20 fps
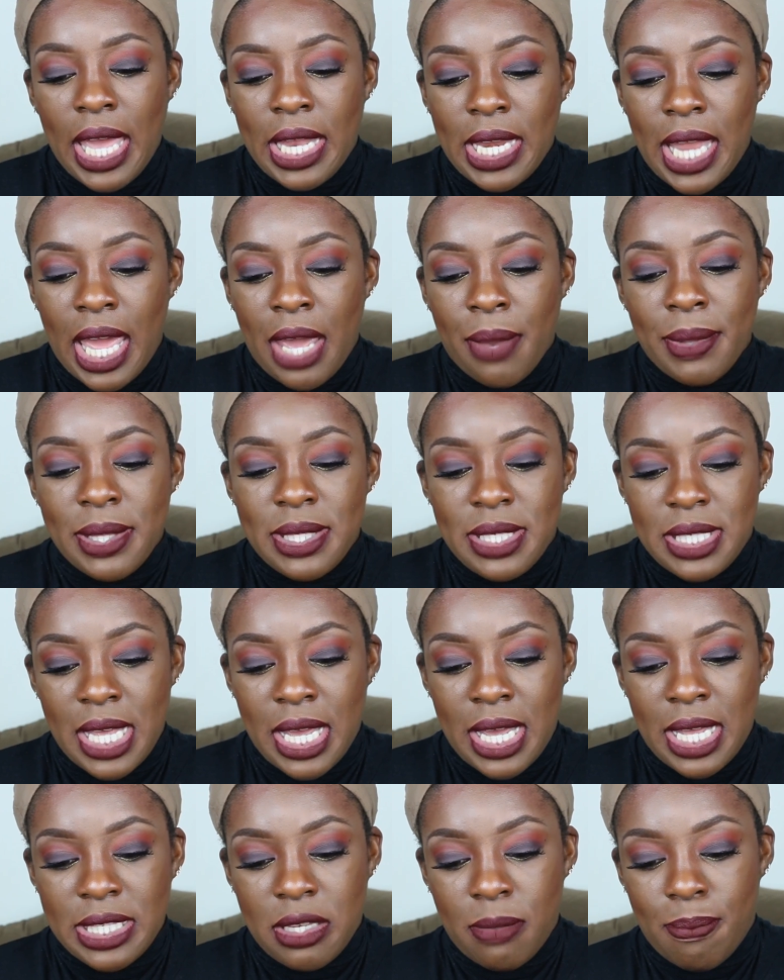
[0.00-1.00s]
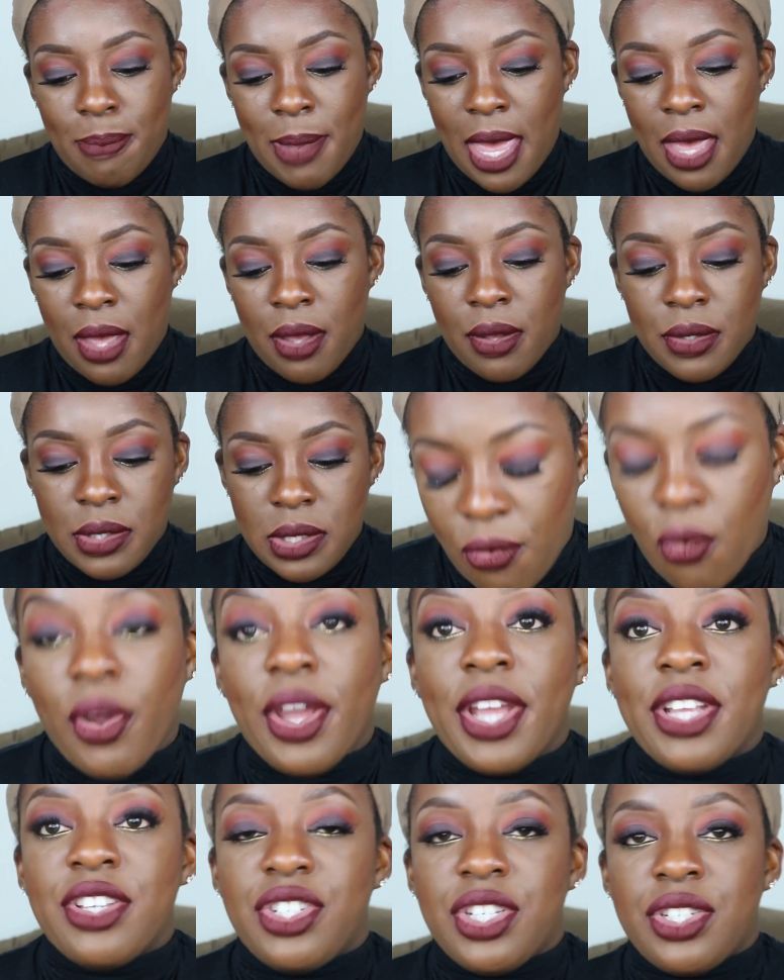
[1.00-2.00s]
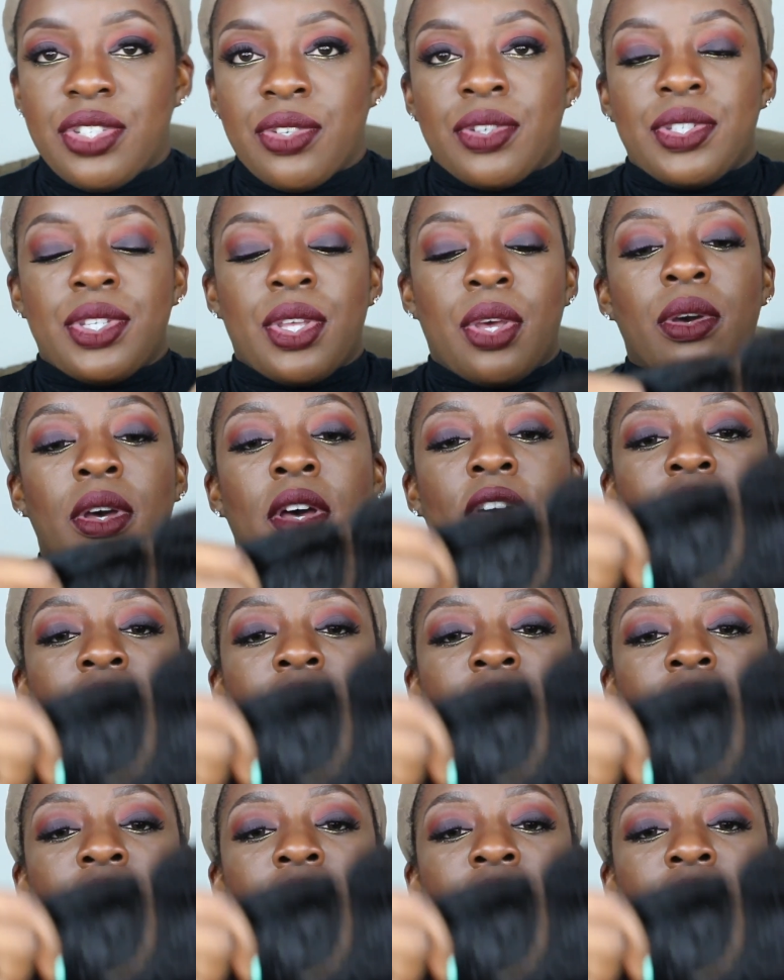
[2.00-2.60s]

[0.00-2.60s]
and I would say it's about 4 inches or so